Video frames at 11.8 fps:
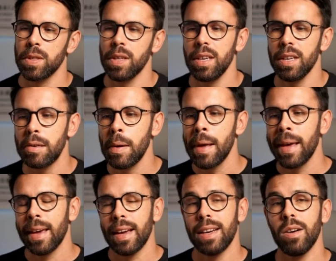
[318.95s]
here,
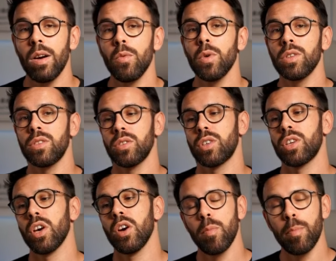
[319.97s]
and now I want to
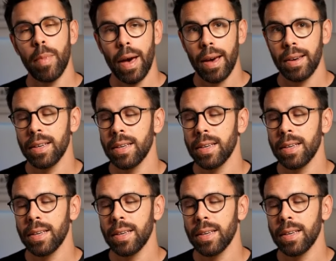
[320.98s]
go back